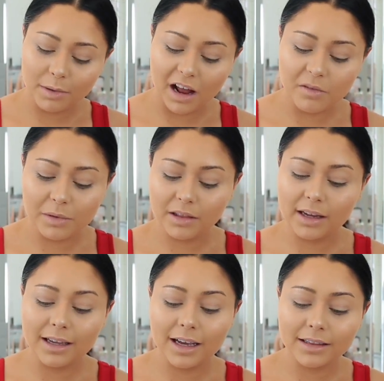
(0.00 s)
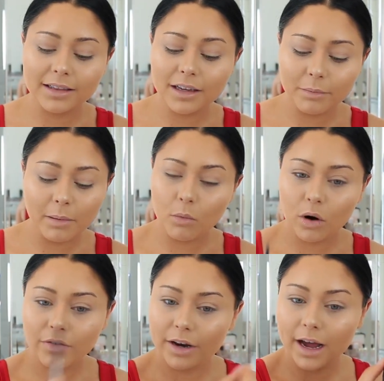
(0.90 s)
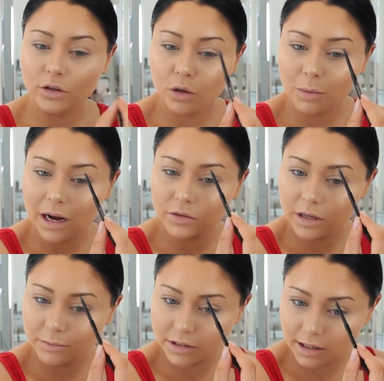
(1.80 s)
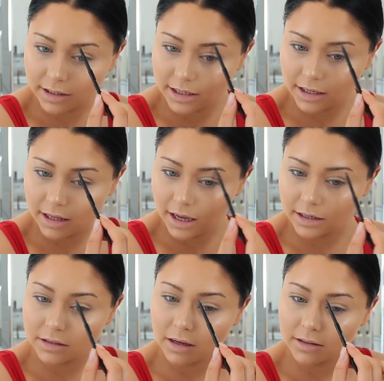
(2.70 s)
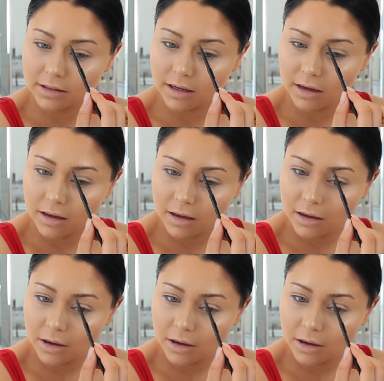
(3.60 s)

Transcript: but I've been liking a little bit more of a natural brow, so I'm just gonna take the Anastasia